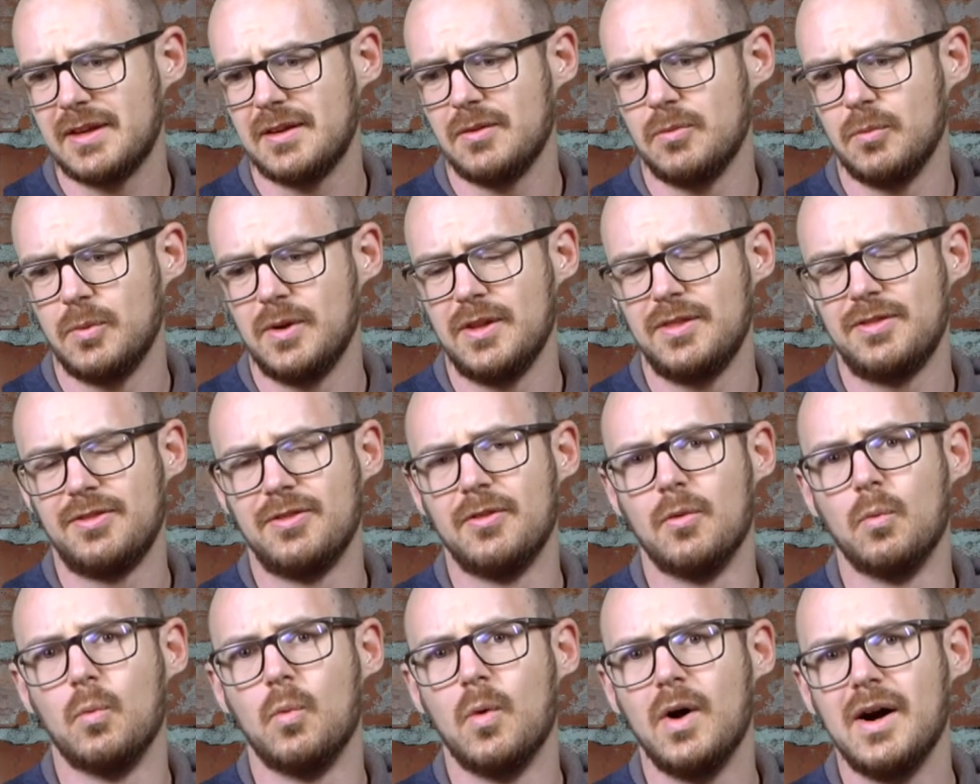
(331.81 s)
With
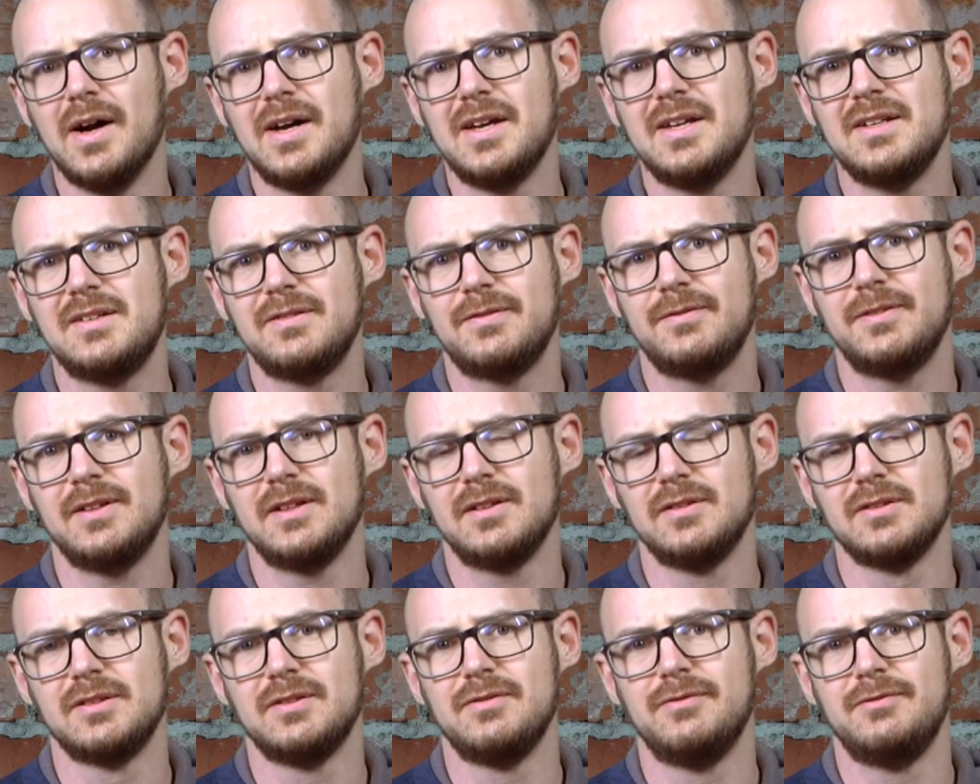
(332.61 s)
the wide
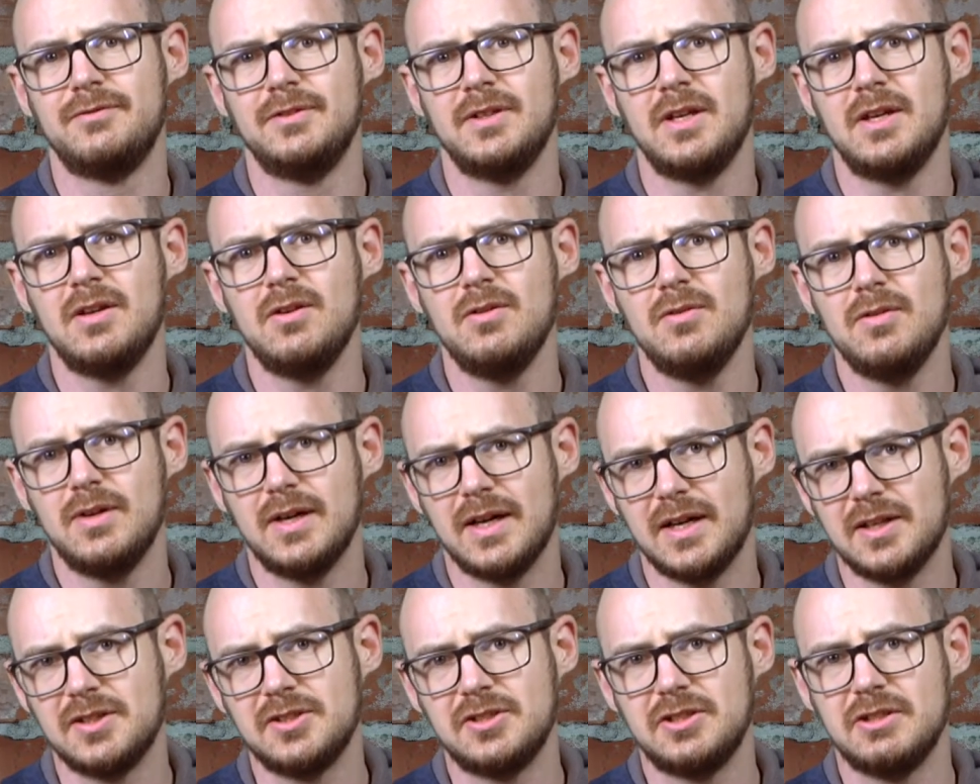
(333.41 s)
field of view
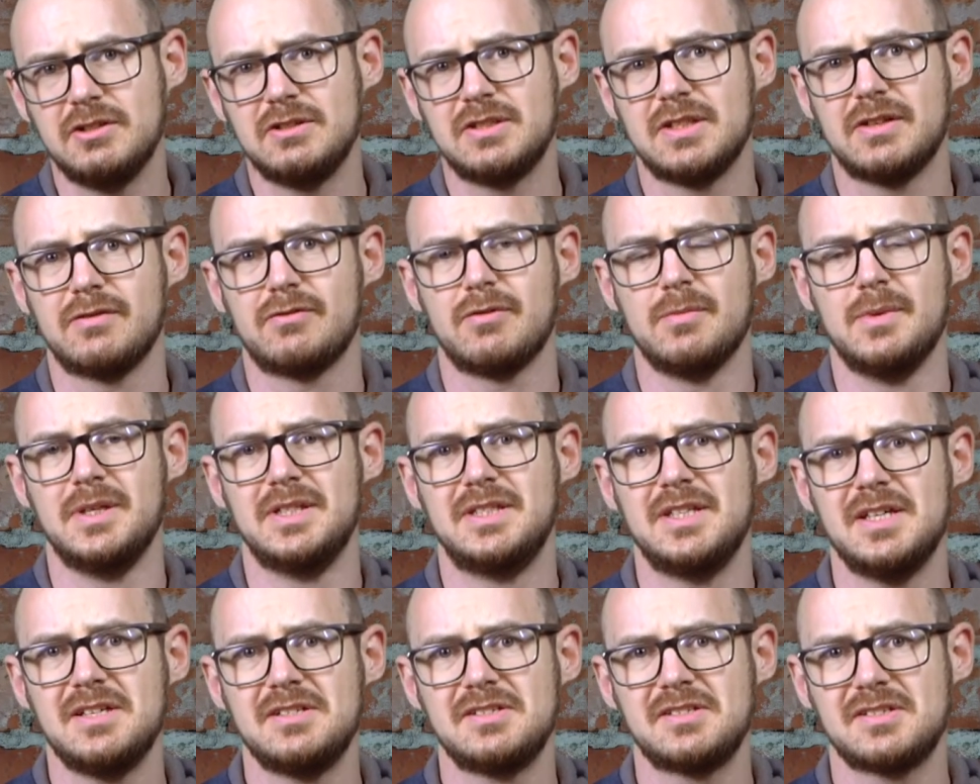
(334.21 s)
and shooting from a
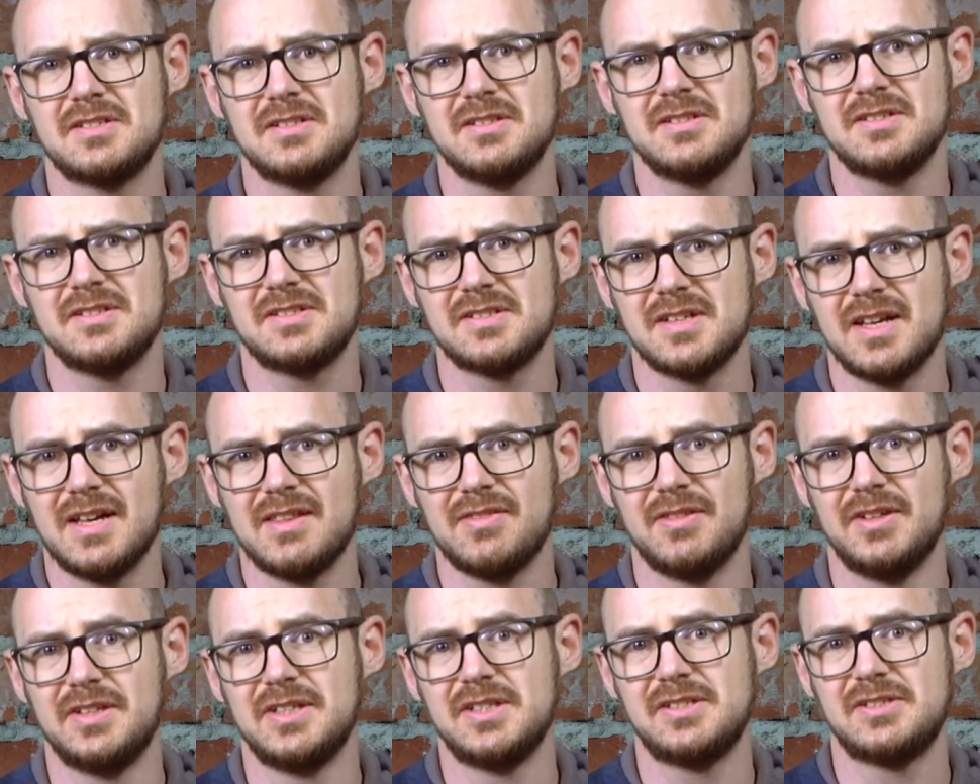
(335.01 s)
distance,
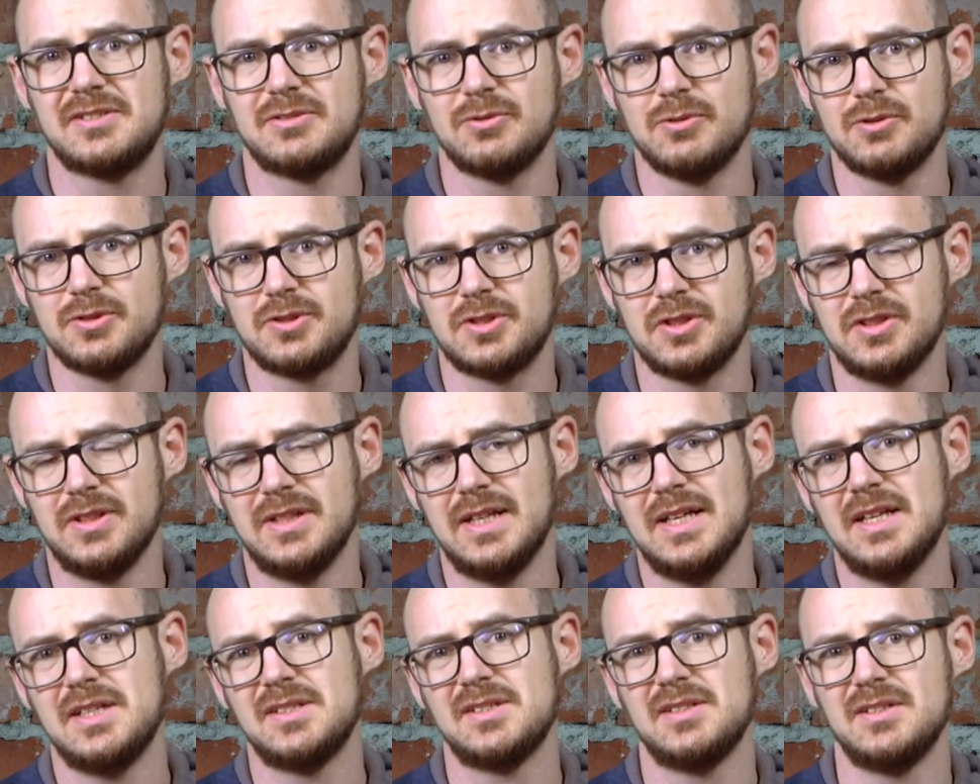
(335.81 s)
the distortion
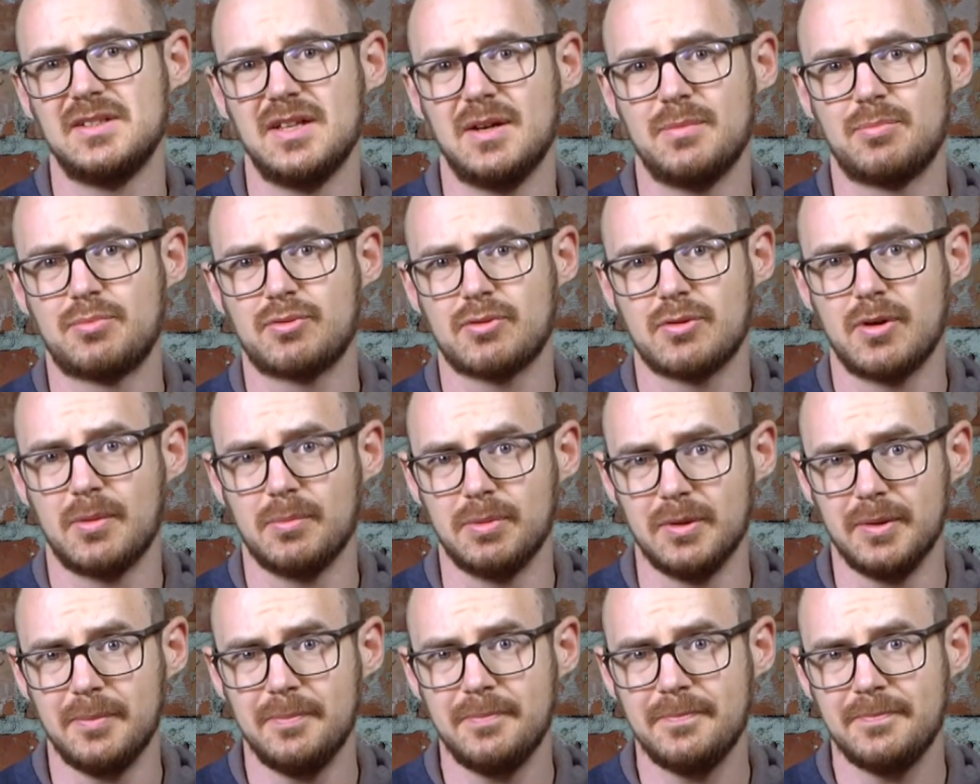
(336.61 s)
isn't a
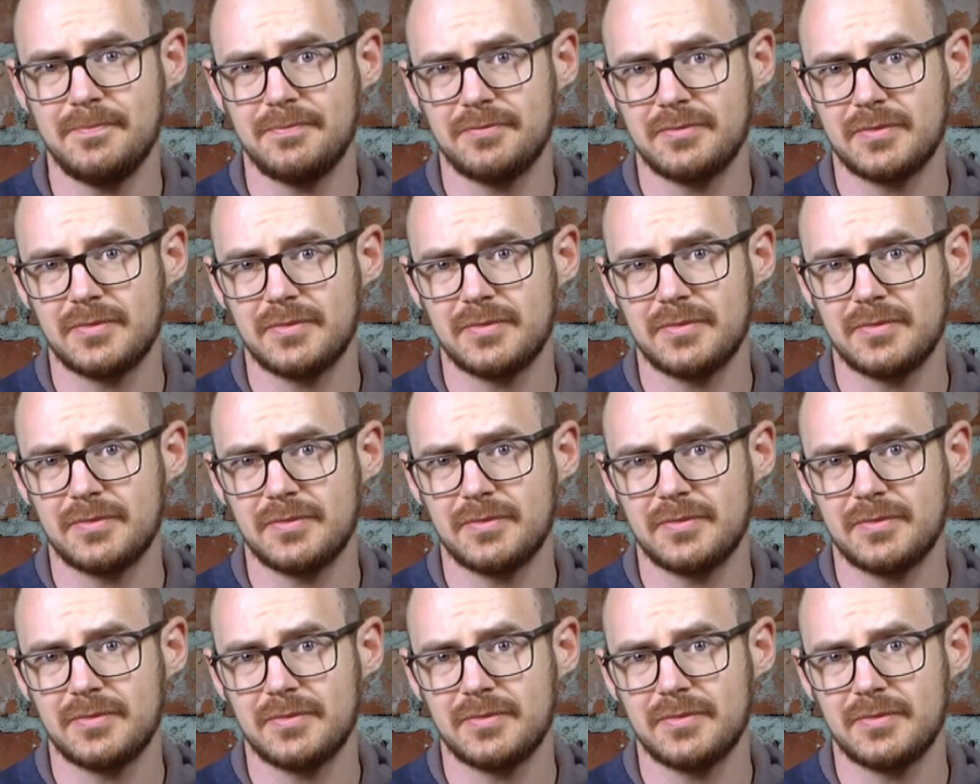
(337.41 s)
problem.